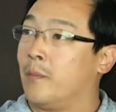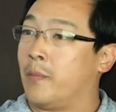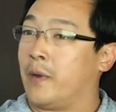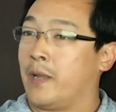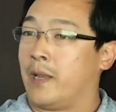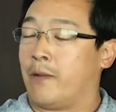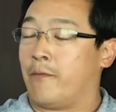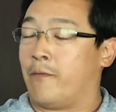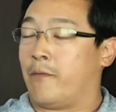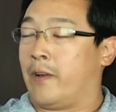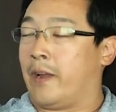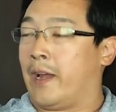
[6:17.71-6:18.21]
But
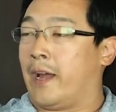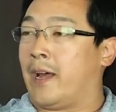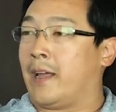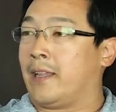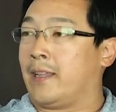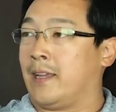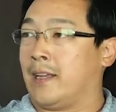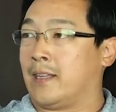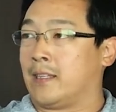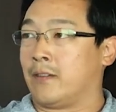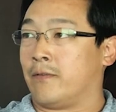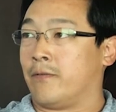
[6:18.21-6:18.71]
in
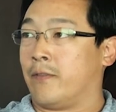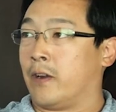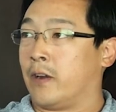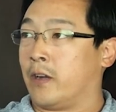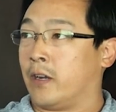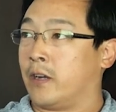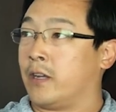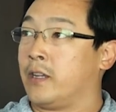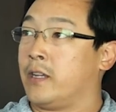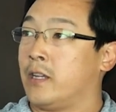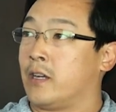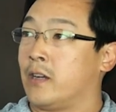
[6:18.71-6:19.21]
reality, it's a very
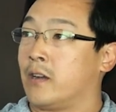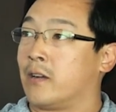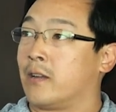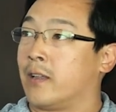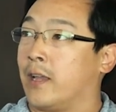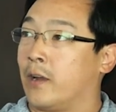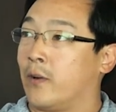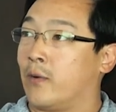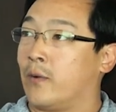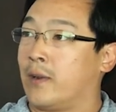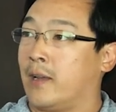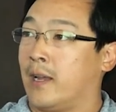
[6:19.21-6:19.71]
good year.
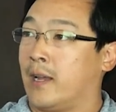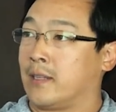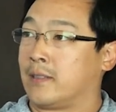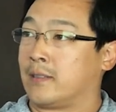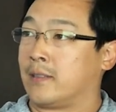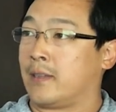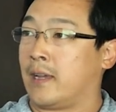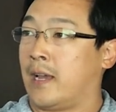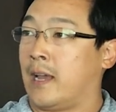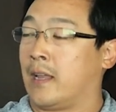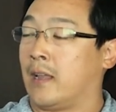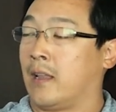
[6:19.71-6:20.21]
Litecoin
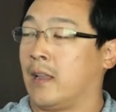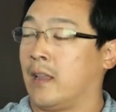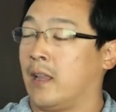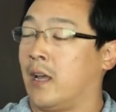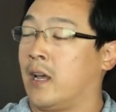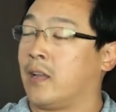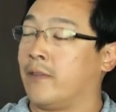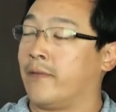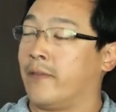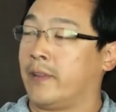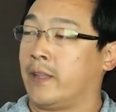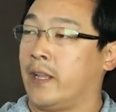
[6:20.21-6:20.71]
has had a
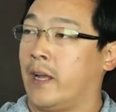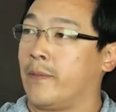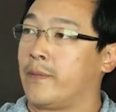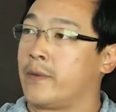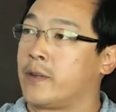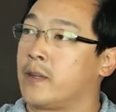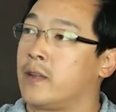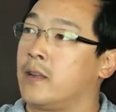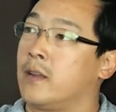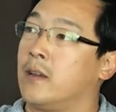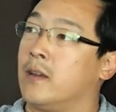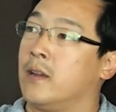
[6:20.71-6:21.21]
lot of
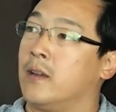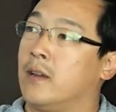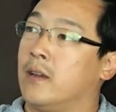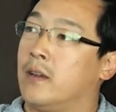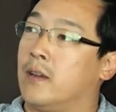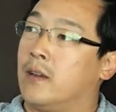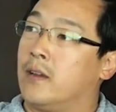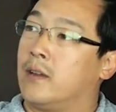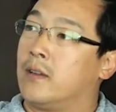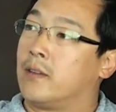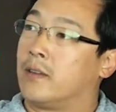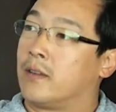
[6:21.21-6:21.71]
adoption.
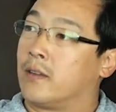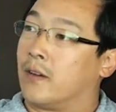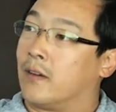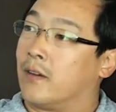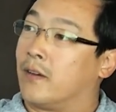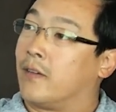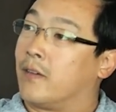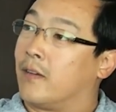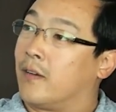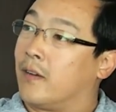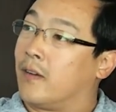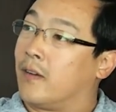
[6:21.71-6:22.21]
So.